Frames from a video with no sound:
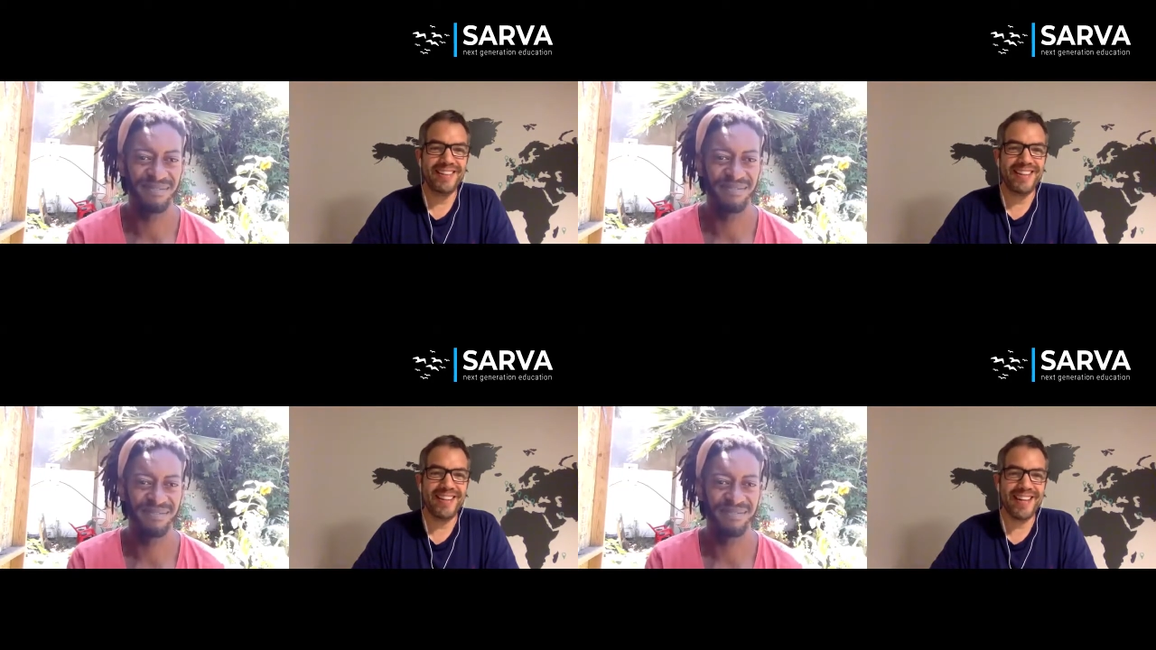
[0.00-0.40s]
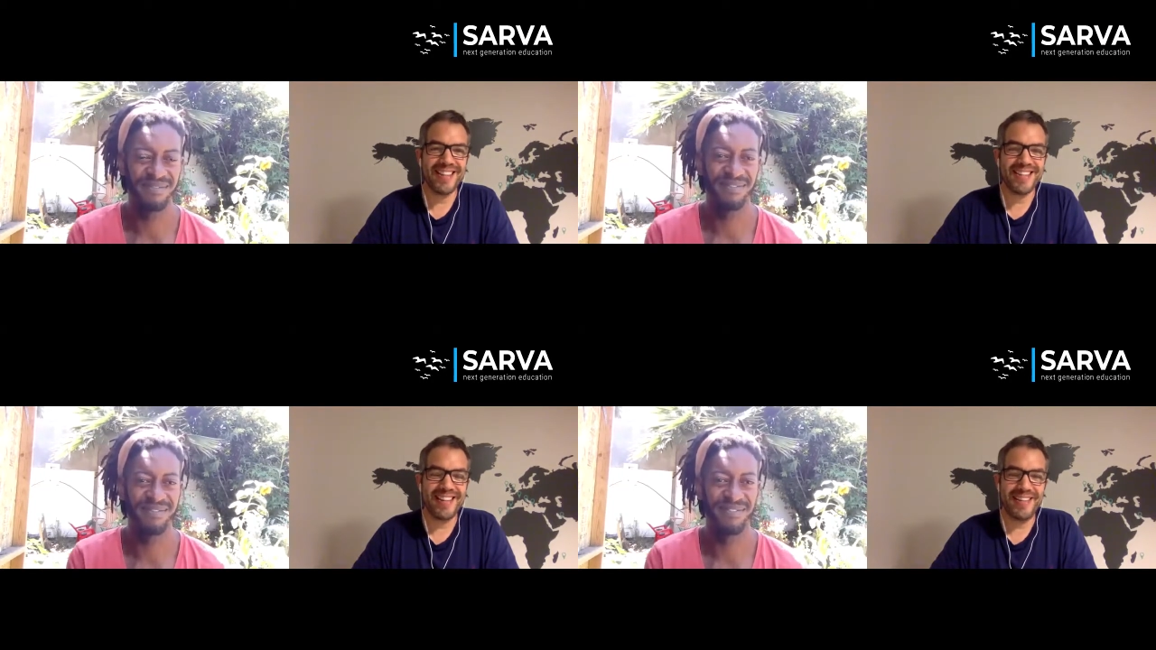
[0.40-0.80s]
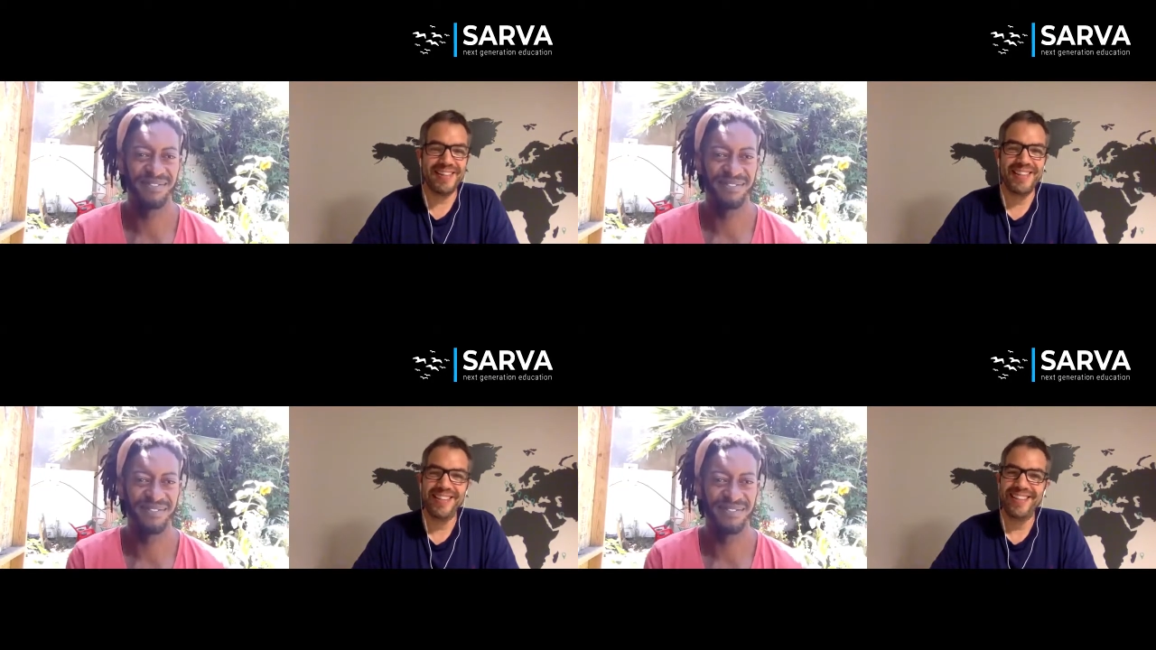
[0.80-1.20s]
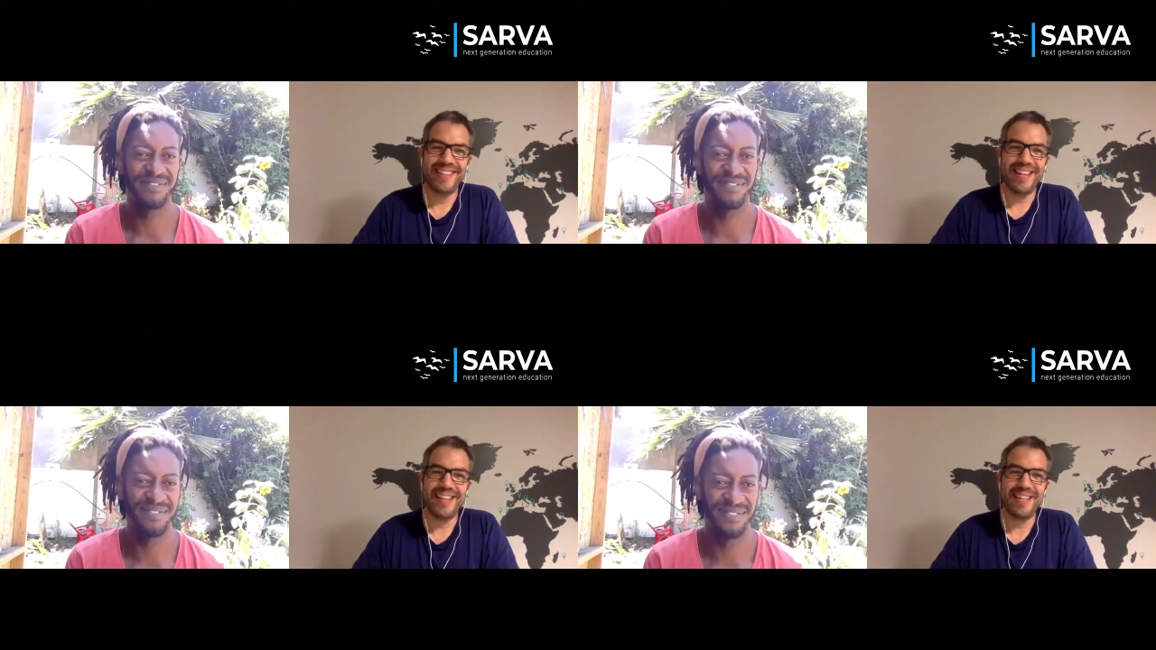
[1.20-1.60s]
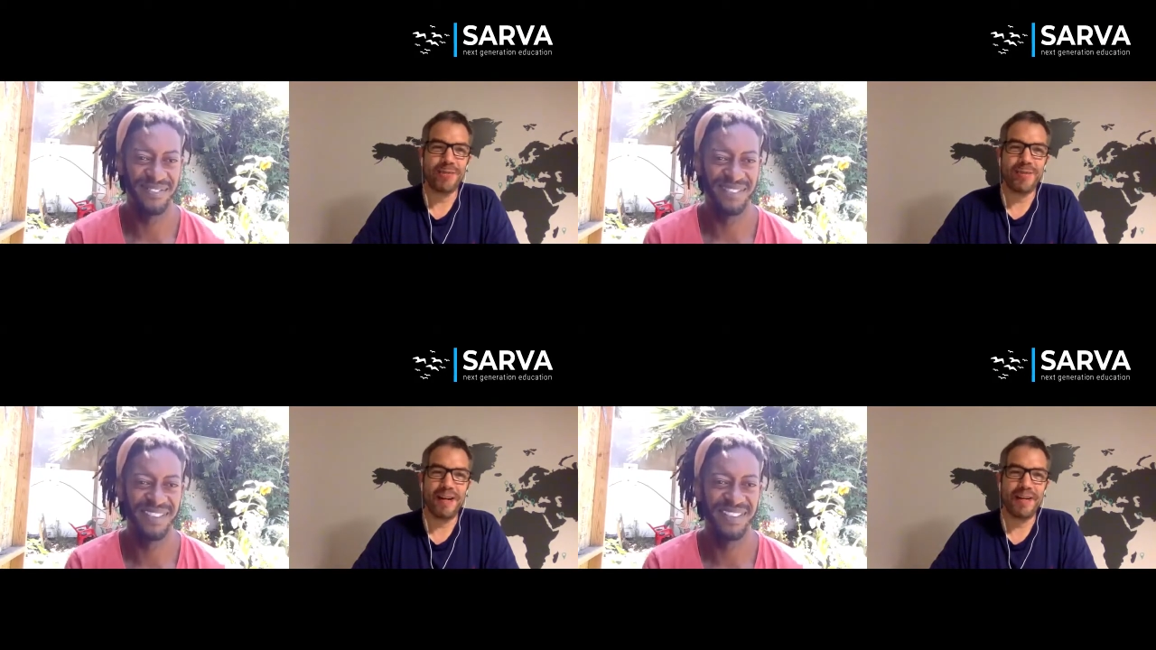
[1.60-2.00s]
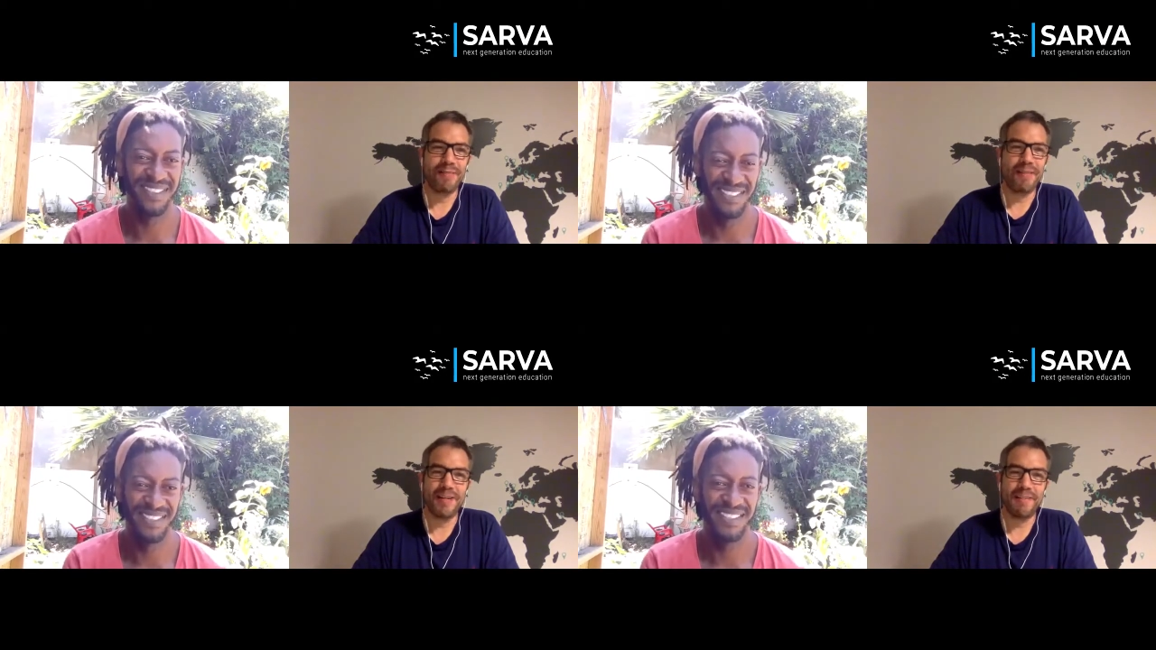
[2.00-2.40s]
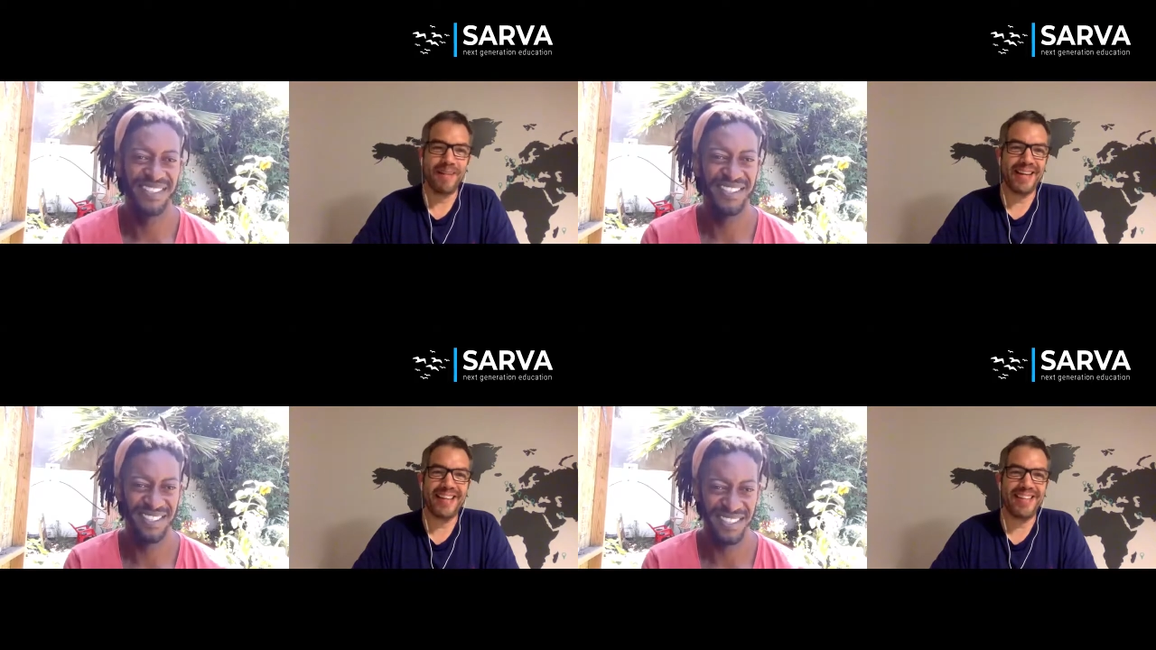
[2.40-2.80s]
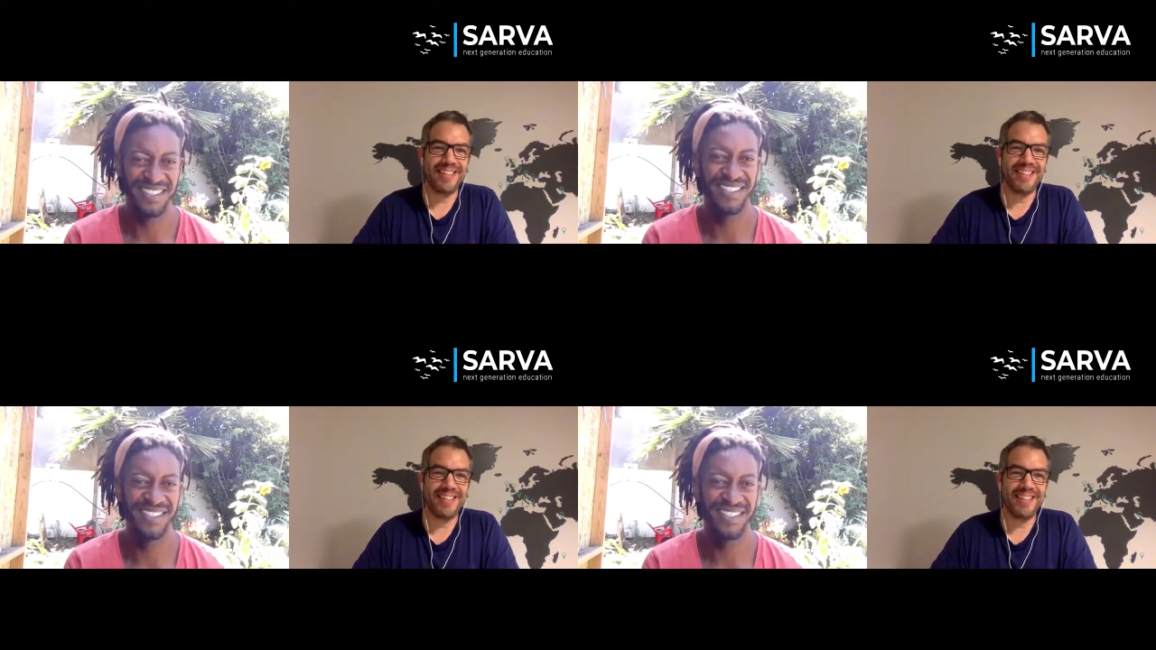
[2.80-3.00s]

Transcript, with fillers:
Speaker 1: you know that's uh, that that's already flooding back in.